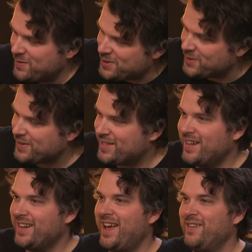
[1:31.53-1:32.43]
We're so
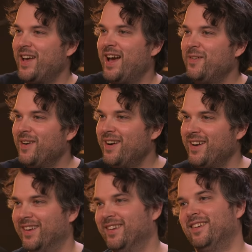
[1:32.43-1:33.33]
excited to have you. How are you?